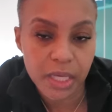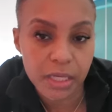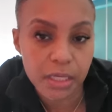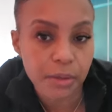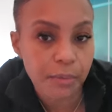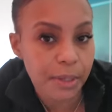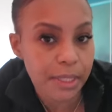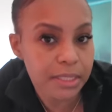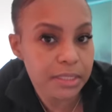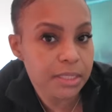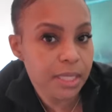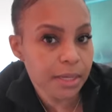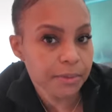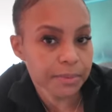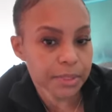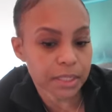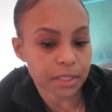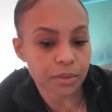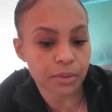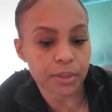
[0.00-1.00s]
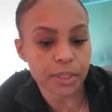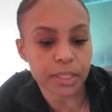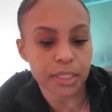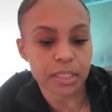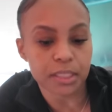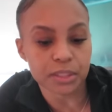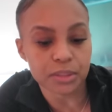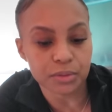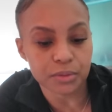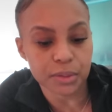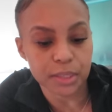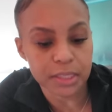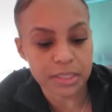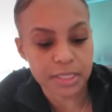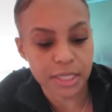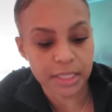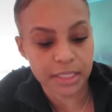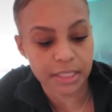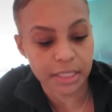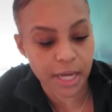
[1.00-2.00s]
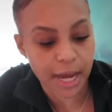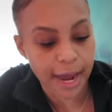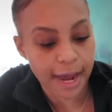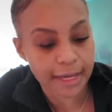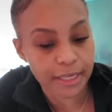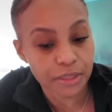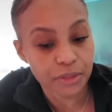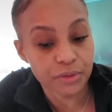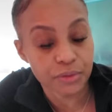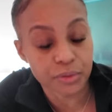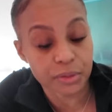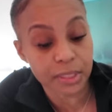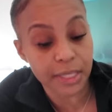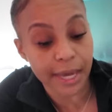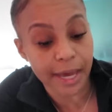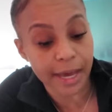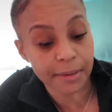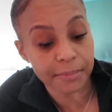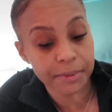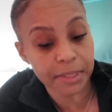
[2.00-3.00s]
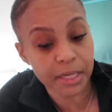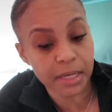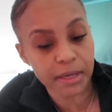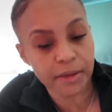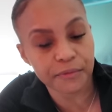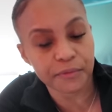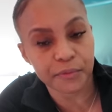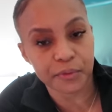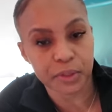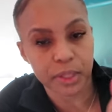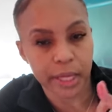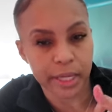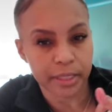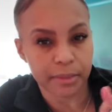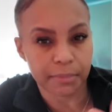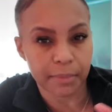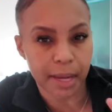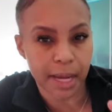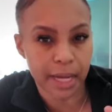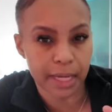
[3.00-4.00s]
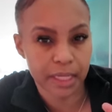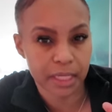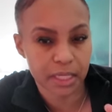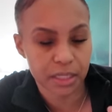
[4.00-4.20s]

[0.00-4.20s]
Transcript: anyways, I'm gonna go ahead and do this. I, I use CapCut for like my